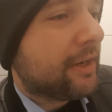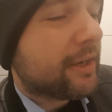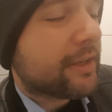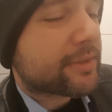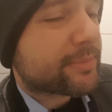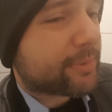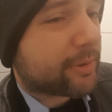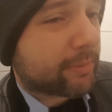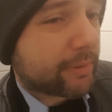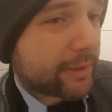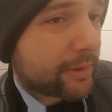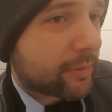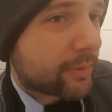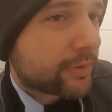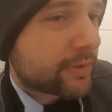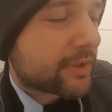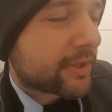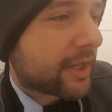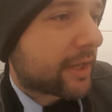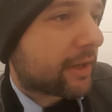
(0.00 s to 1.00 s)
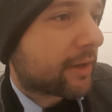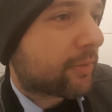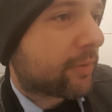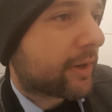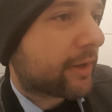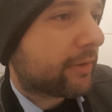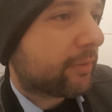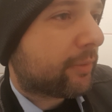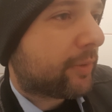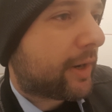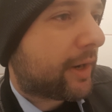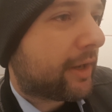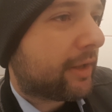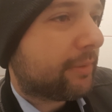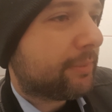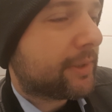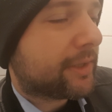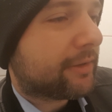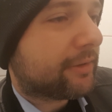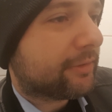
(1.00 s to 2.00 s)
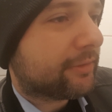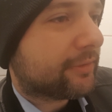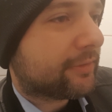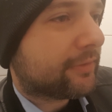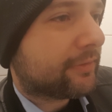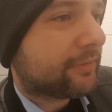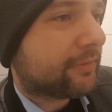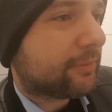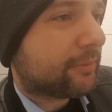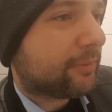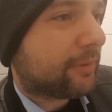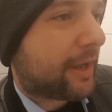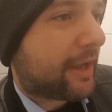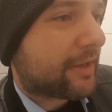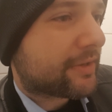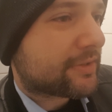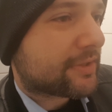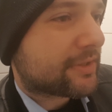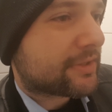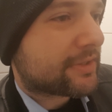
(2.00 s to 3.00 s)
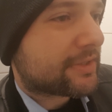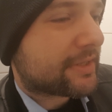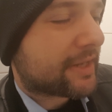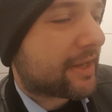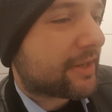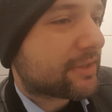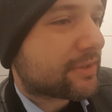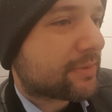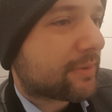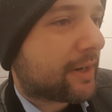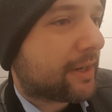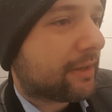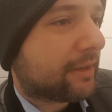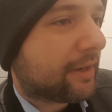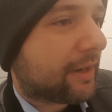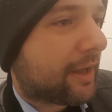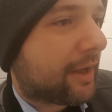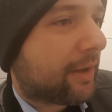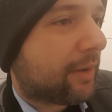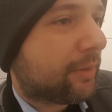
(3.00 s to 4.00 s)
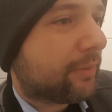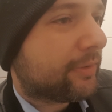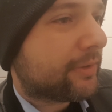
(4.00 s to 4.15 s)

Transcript: It's probably going to take quite a while because as it stands right now,